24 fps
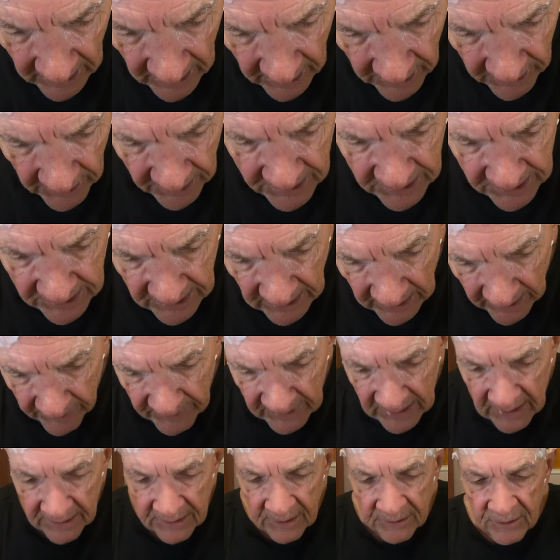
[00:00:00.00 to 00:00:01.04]
It looks, uh,
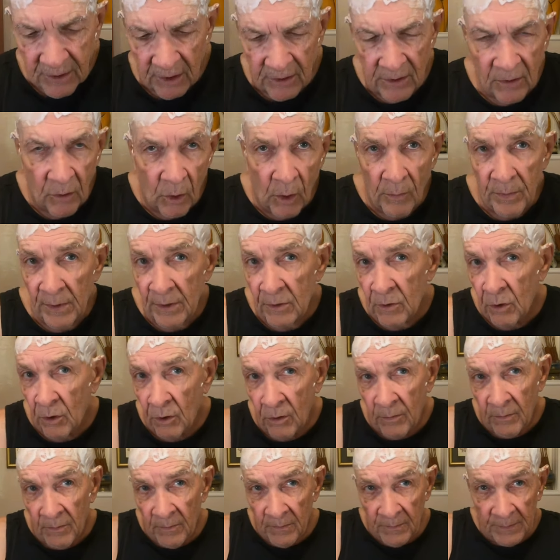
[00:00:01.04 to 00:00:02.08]
because it's an open
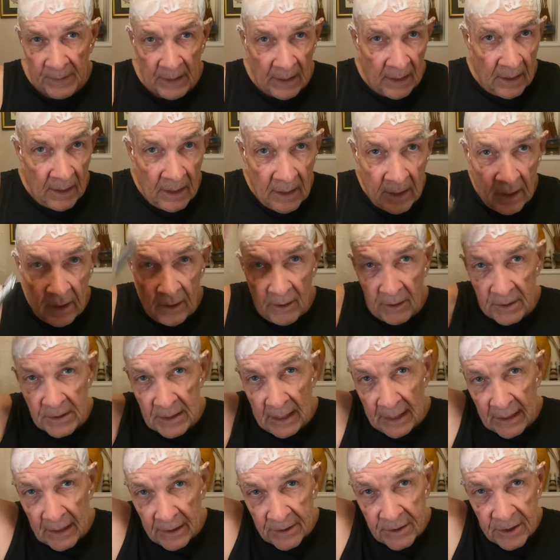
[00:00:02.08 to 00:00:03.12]
comb, it looks
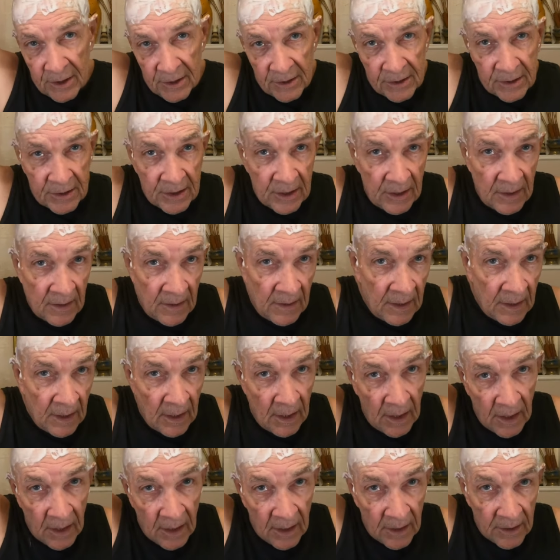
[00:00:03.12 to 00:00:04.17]
like it's just
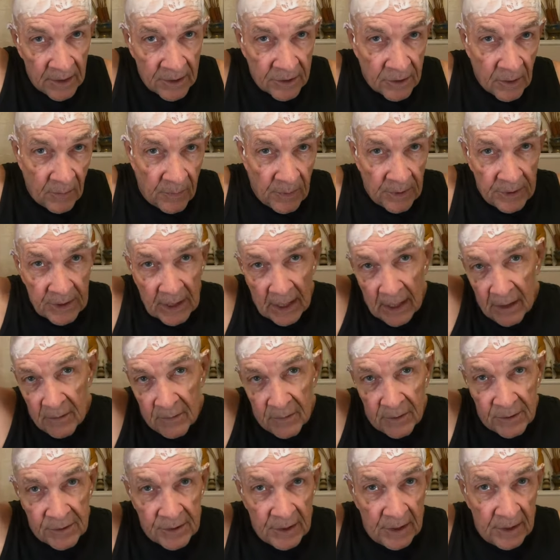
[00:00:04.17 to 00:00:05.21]
super
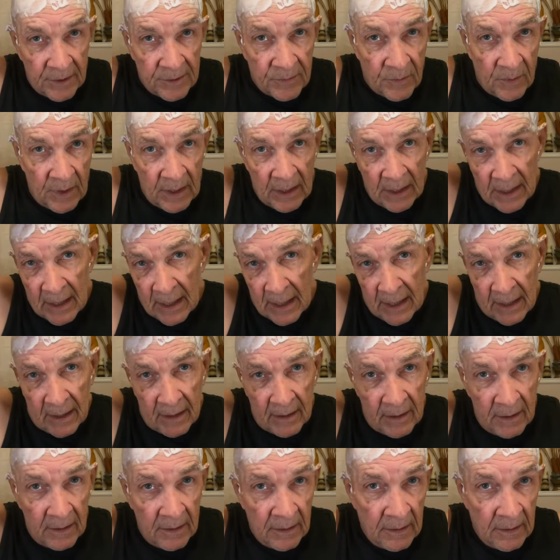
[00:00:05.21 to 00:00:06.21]
dangerous and it's really not.